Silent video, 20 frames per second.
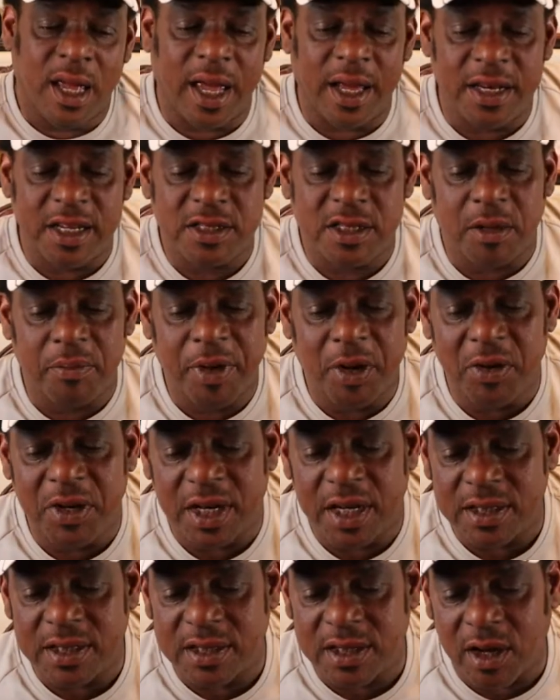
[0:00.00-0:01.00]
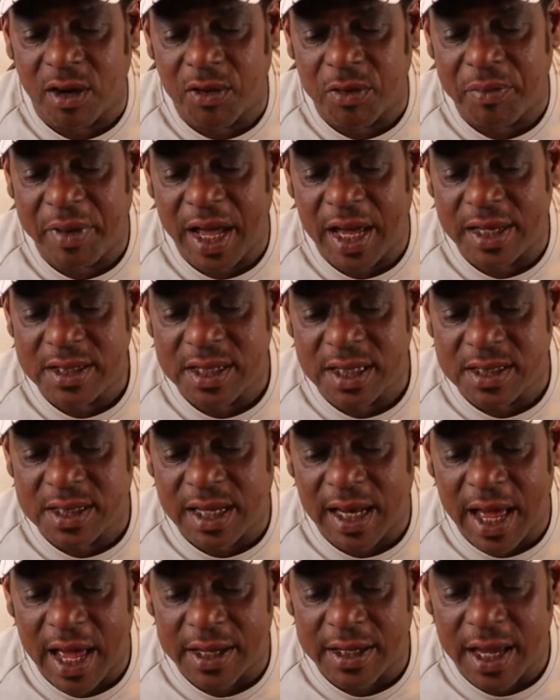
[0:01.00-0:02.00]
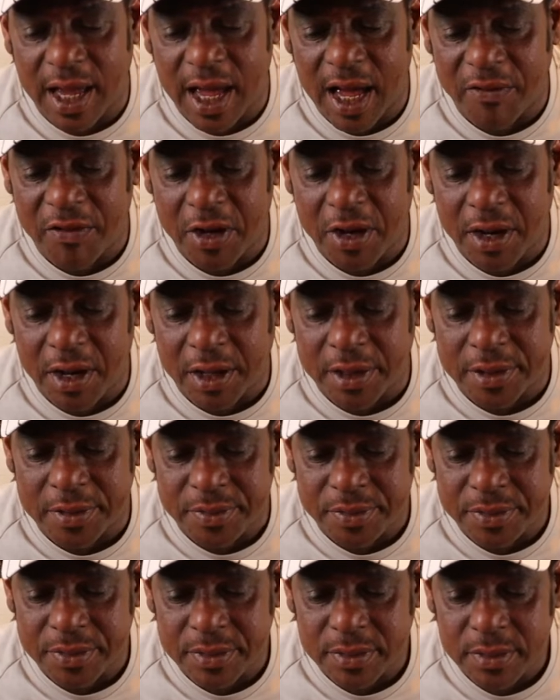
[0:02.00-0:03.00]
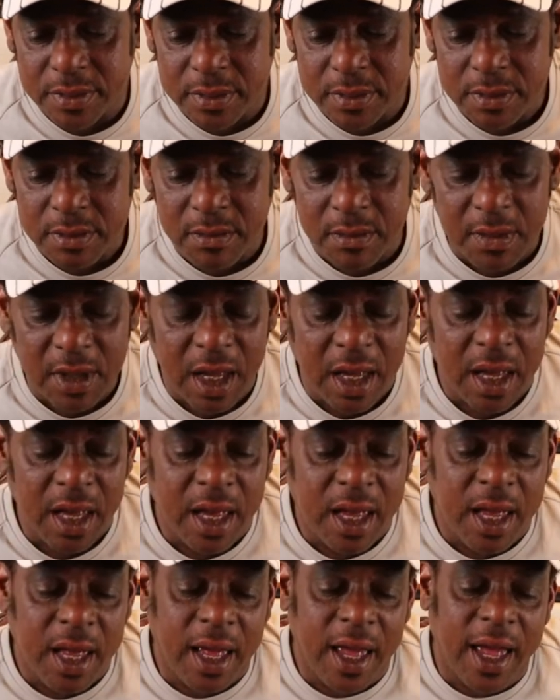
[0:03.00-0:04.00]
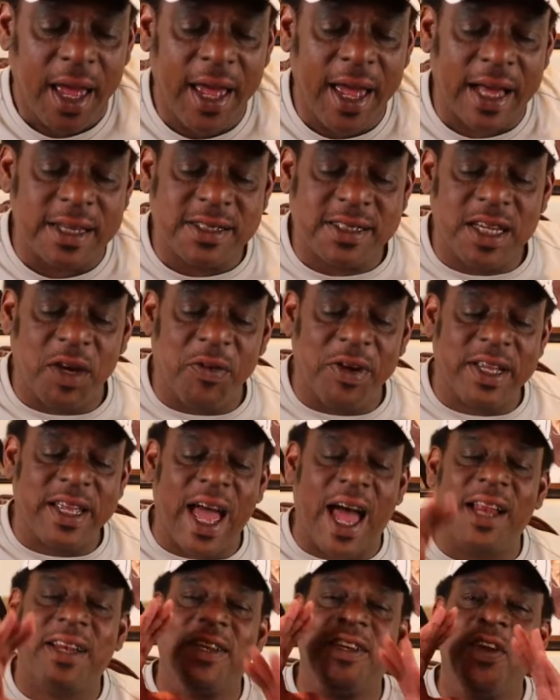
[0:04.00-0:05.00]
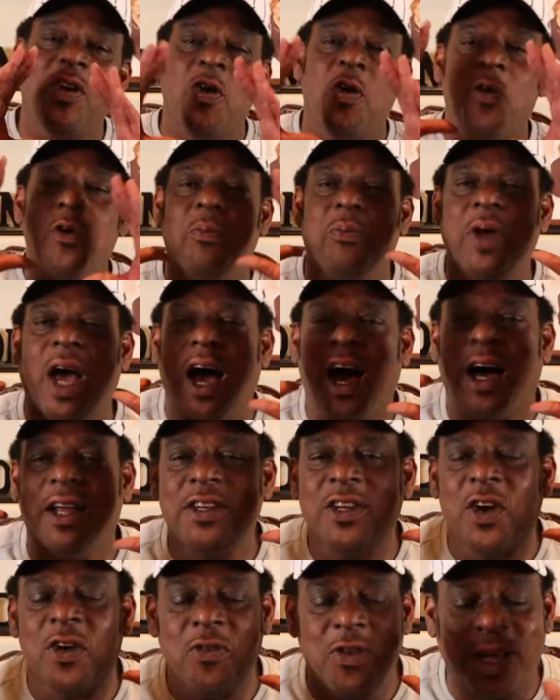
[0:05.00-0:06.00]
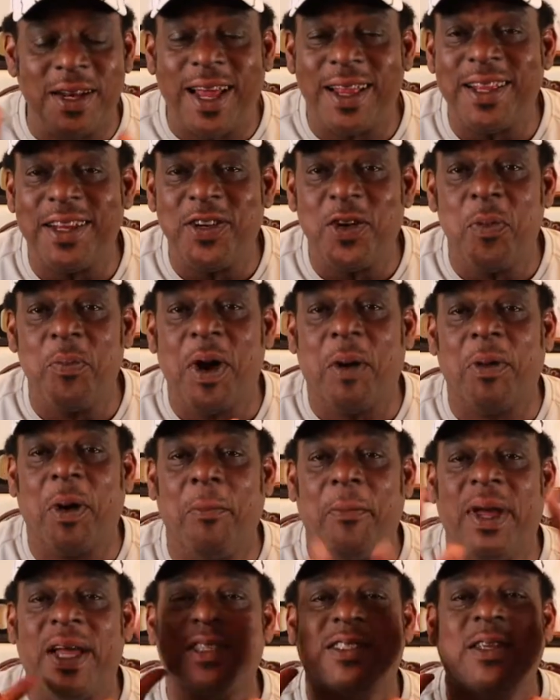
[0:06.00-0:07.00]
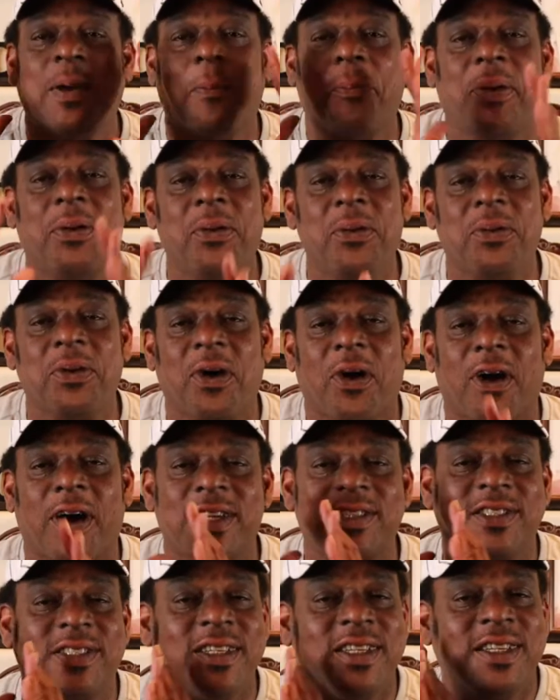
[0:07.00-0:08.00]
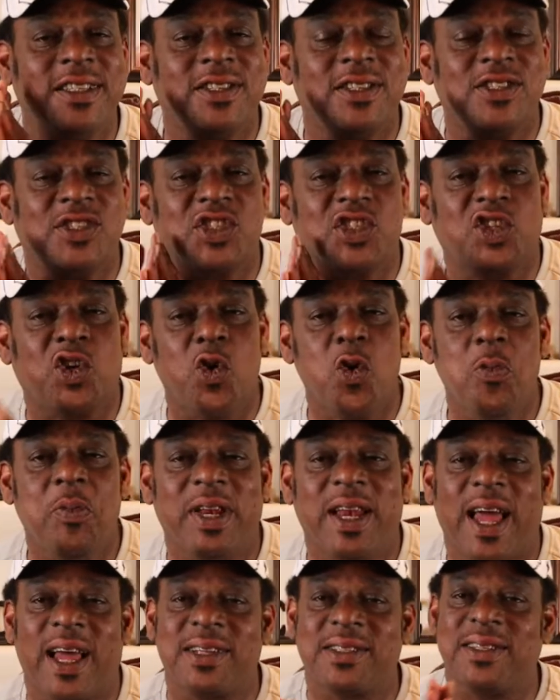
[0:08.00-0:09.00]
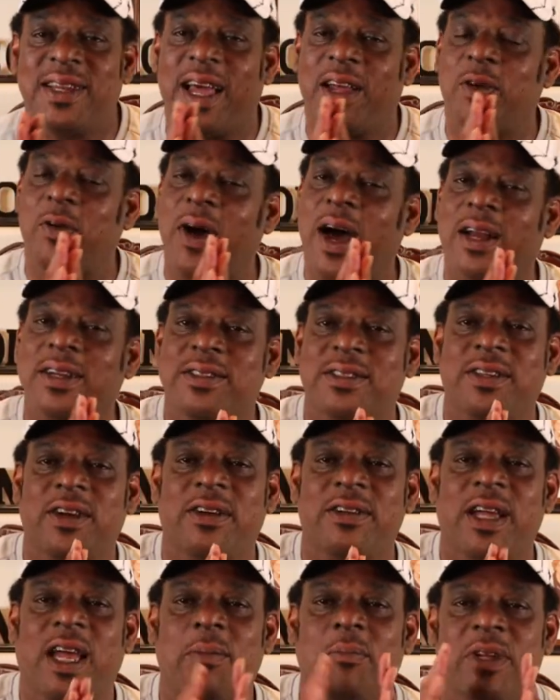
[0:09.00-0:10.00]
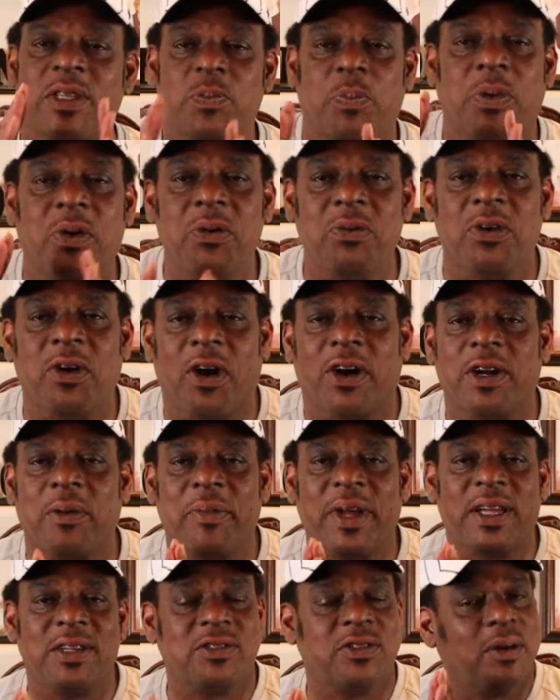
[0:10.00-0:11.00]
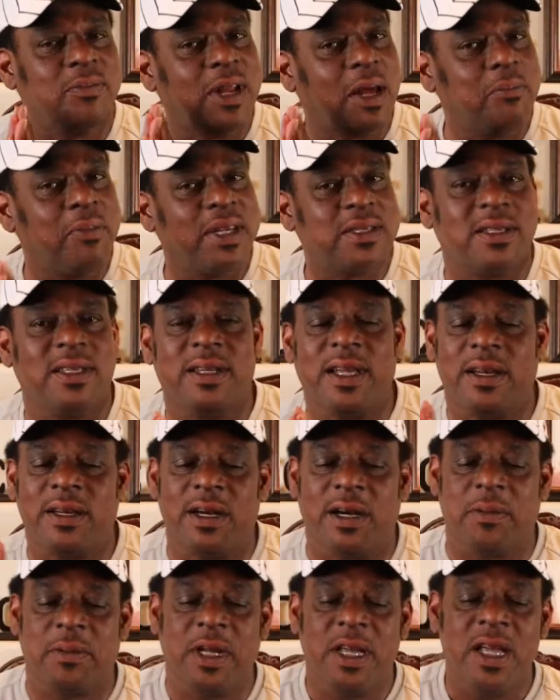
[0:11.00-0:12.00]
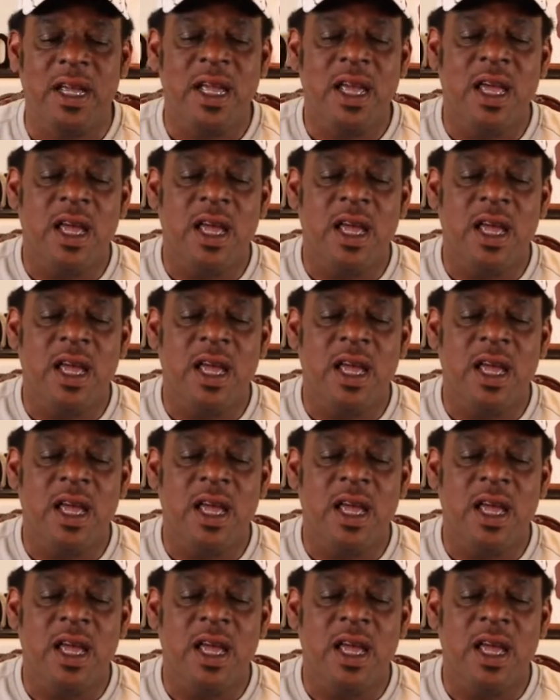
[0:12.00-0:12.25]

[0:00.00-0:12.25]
in this community. So man, it's just glad to have you here. Hey, I see we got new uh, new another new member, Miss Poulard. She schooled me last night on how to say her name, Miss Poulard. I'm making sure I'm not messing that up.